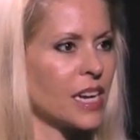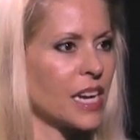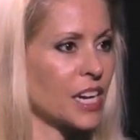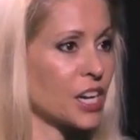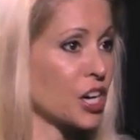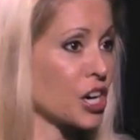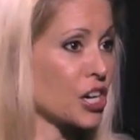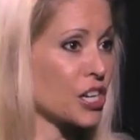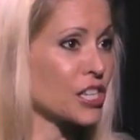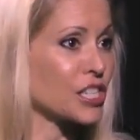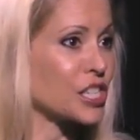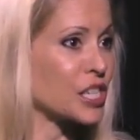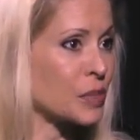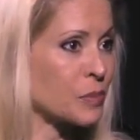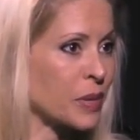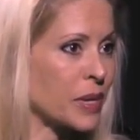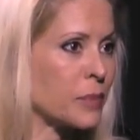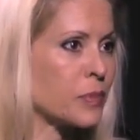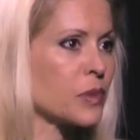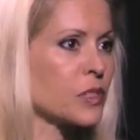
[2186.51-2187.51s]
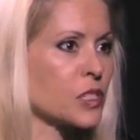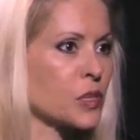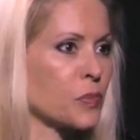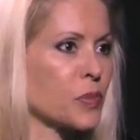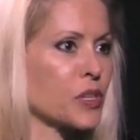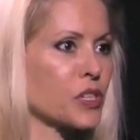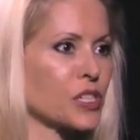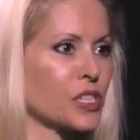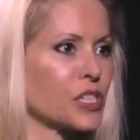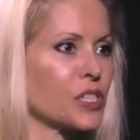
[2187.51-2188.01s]
encouraging people to
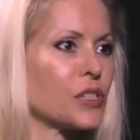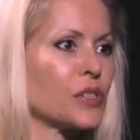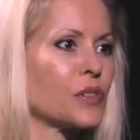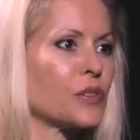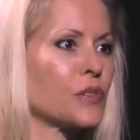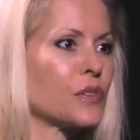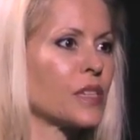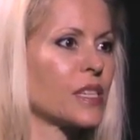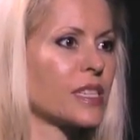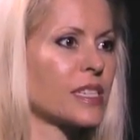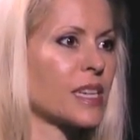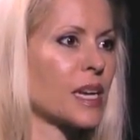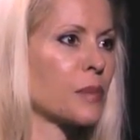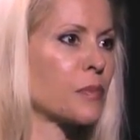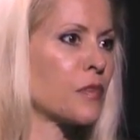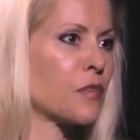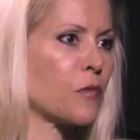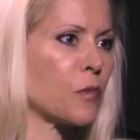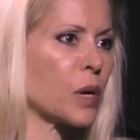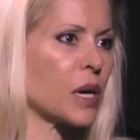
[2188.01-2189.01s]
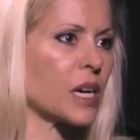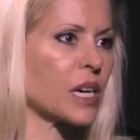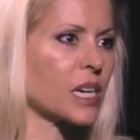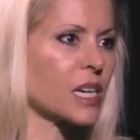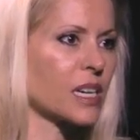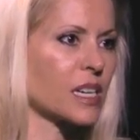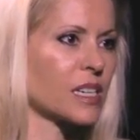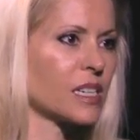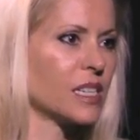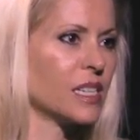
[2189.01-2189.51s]
pursue this type of
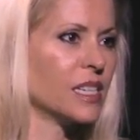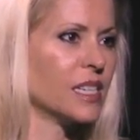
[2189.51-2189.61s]
work?